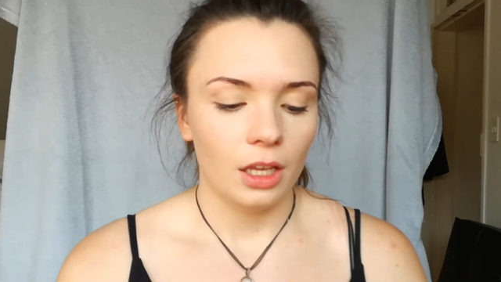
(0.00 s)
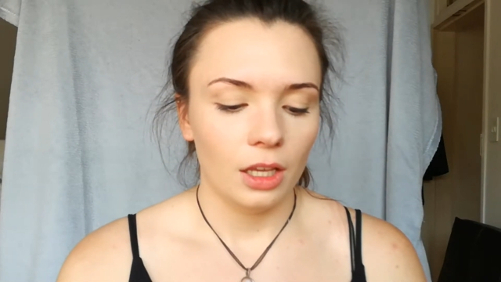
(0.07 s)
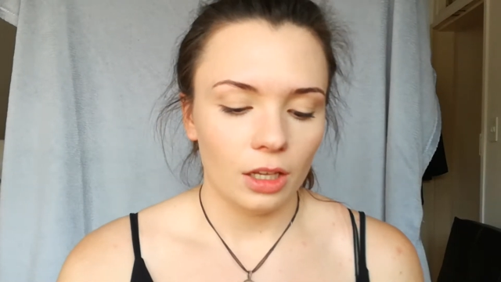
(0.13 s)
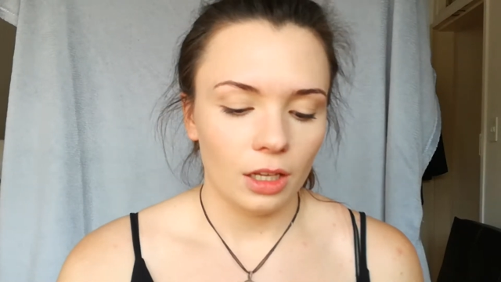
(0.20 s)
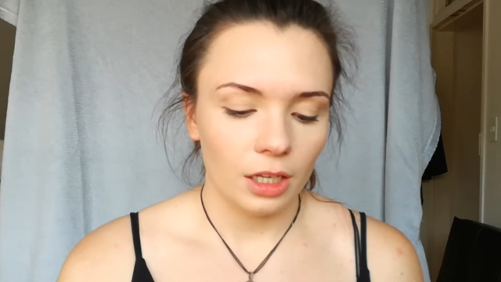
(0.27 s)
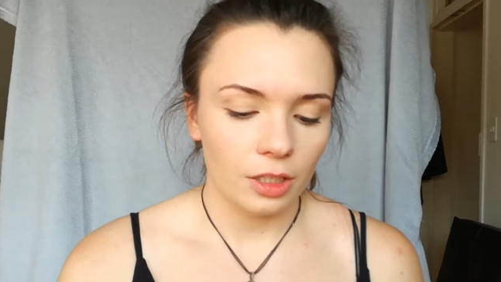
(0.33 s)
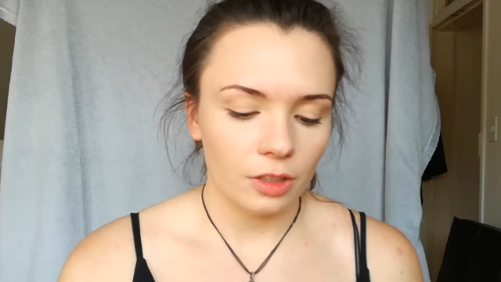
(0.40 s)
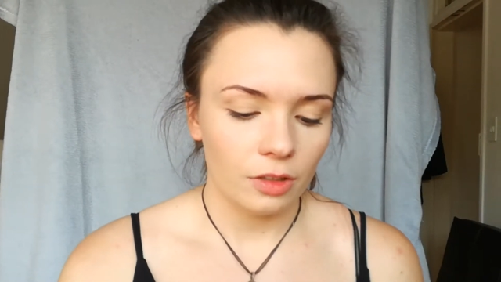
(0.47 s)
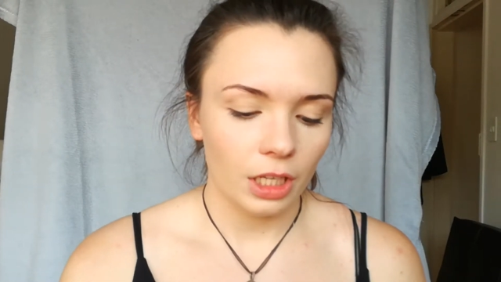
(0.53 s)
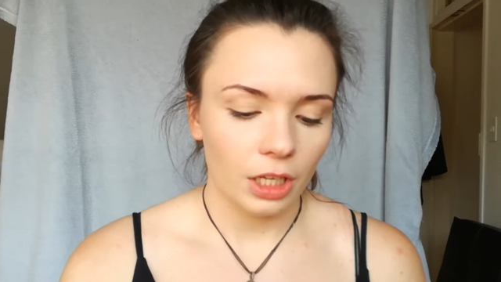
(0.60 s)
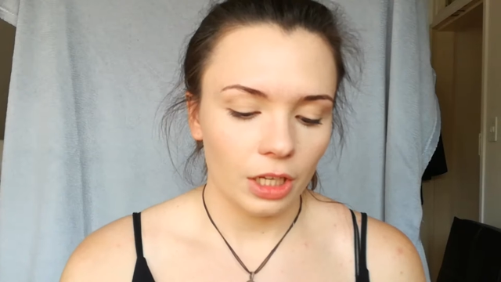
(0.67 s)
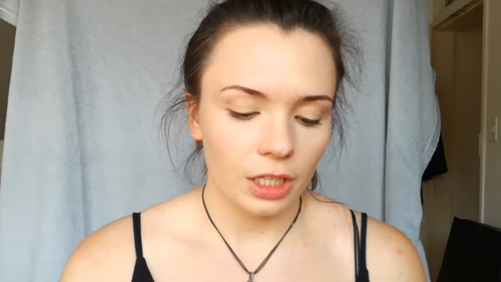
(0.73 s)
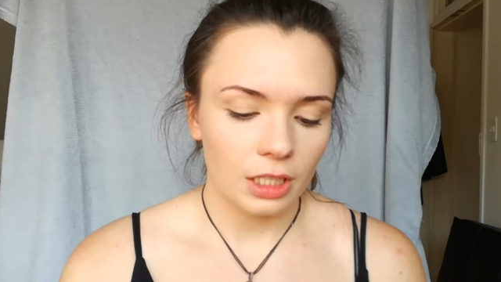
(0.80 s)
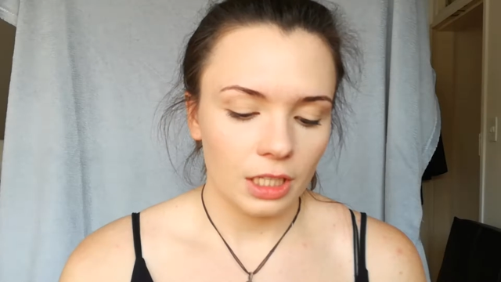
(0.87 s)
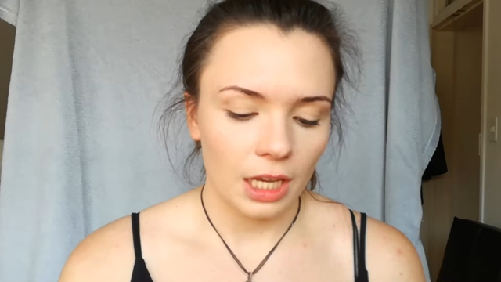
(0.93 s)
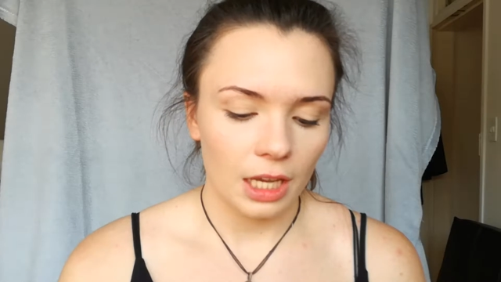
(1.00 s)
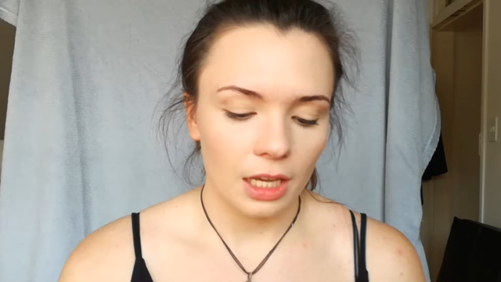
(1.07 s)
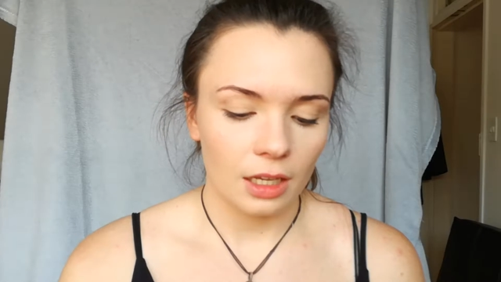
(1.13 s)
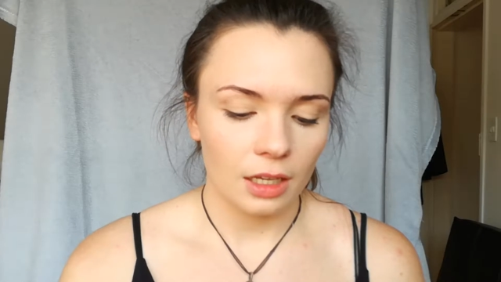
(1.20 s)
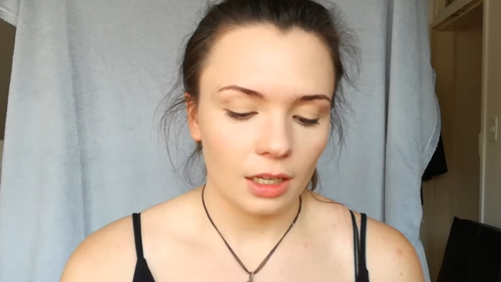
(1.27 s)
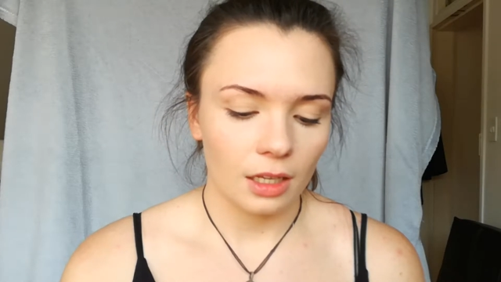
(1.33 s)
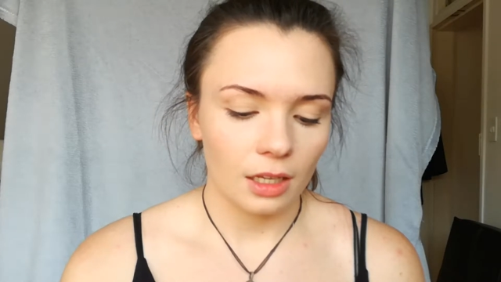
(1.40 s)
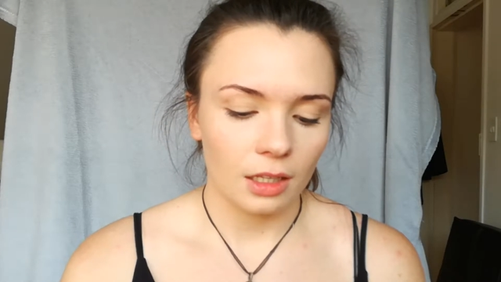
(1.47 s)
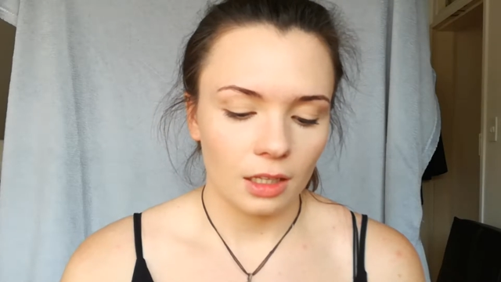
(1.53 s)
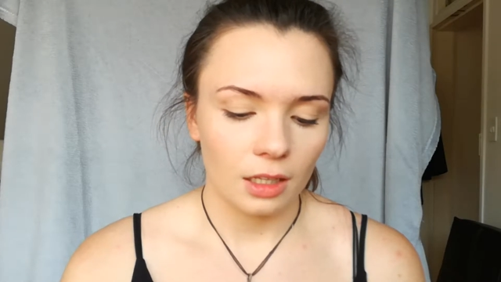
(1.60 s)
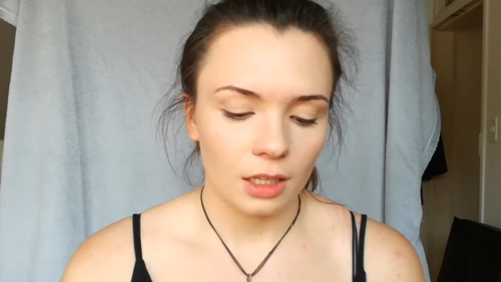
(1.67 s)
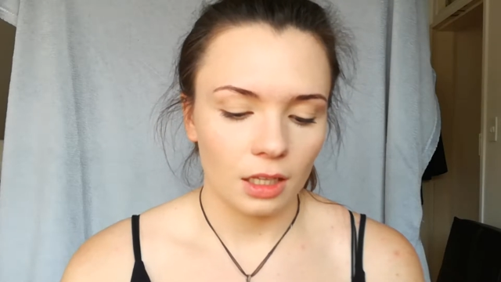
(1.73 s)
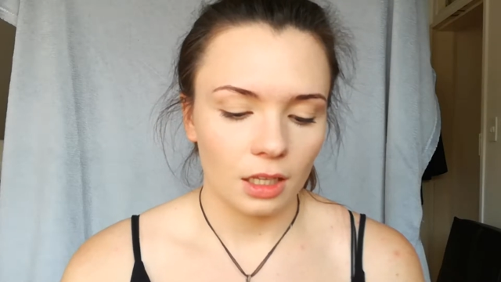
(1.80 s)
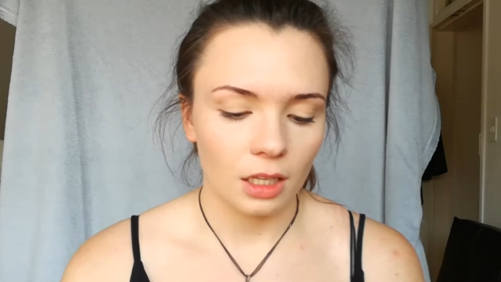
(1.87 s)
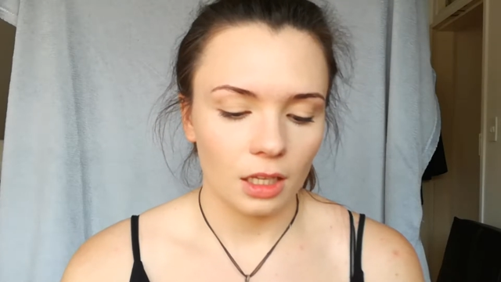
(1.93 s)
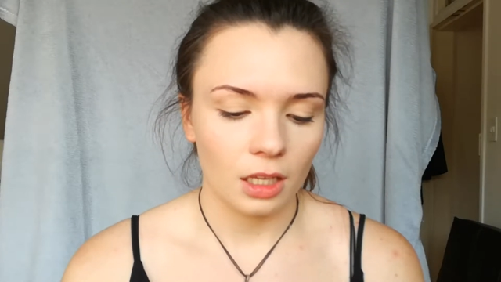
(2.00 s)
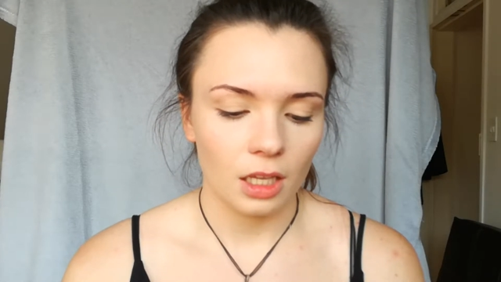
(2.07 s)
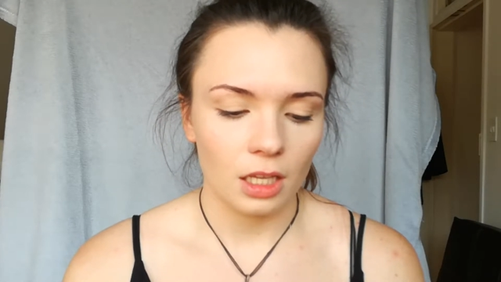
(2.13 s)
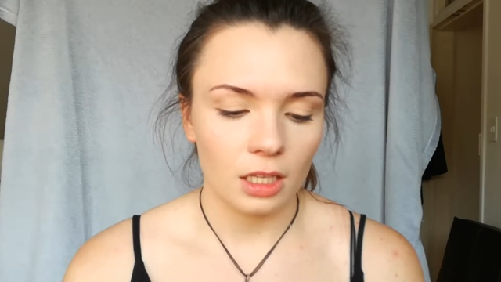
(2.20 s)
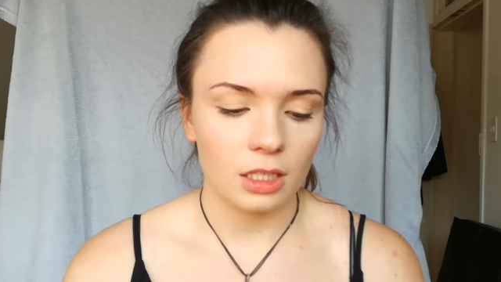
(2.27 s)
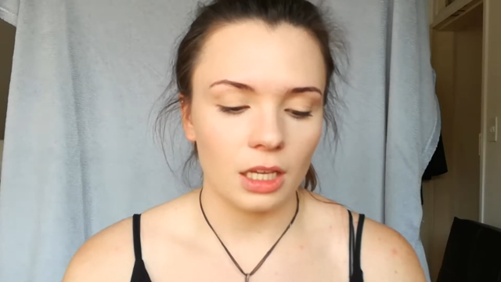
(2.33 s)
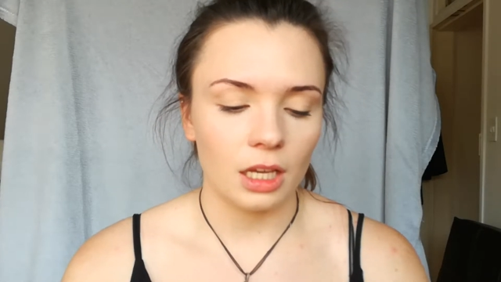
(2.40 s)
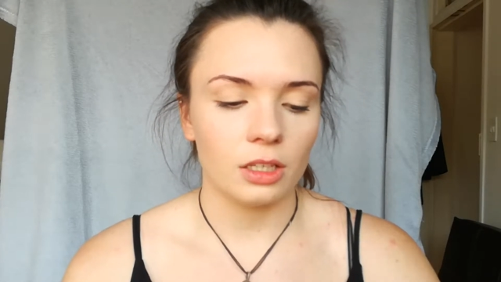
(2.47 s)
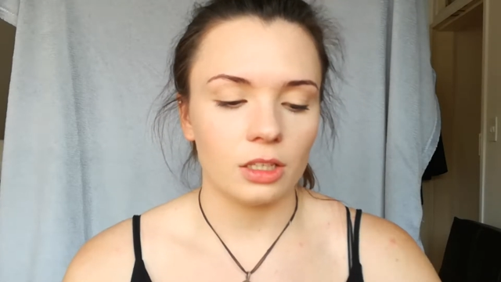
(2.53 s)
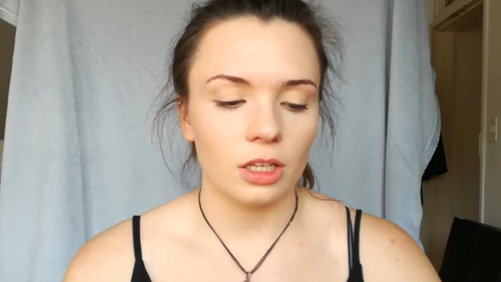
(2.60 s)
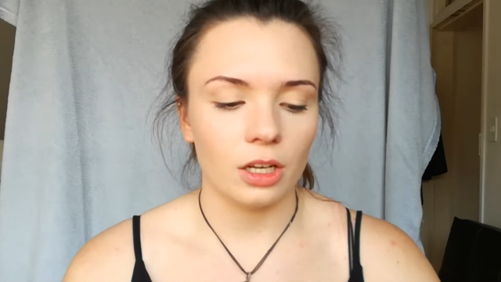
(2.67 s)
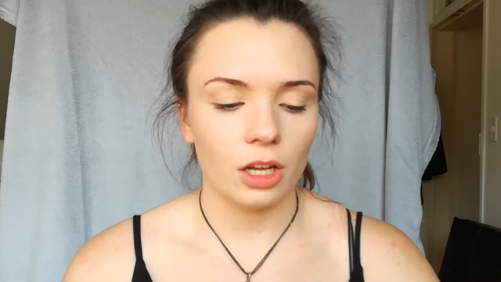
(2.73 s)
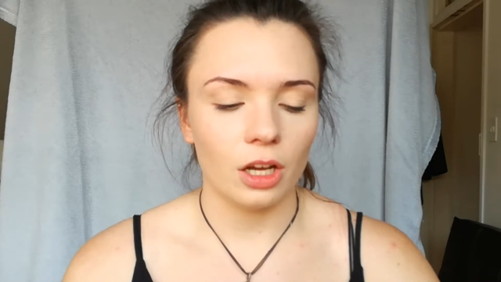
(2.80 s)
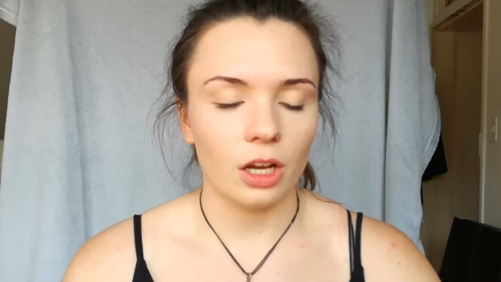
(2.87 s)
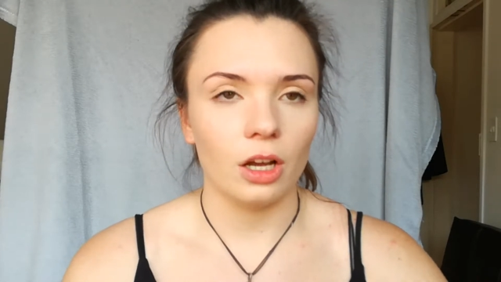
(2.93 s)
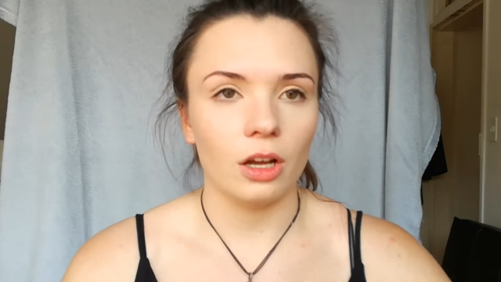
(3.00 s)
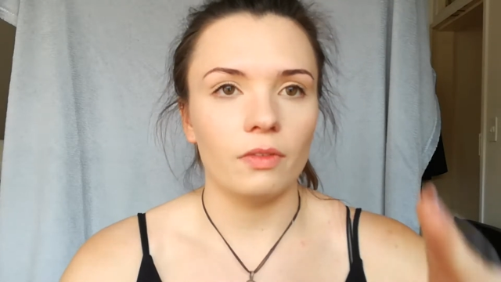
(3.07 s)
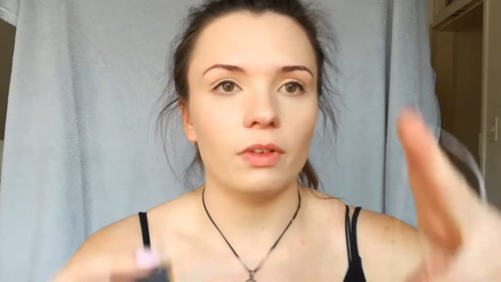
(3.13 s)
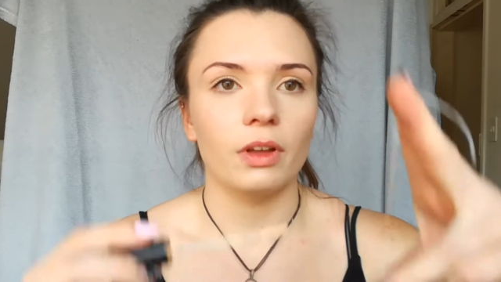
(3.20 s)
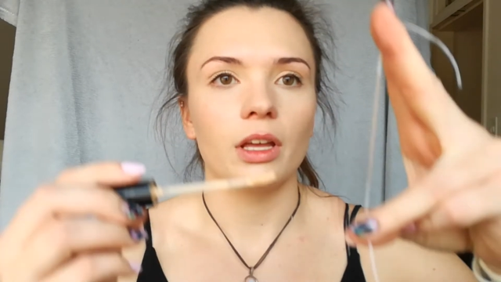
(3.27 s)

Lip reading: You're literally going to take a section of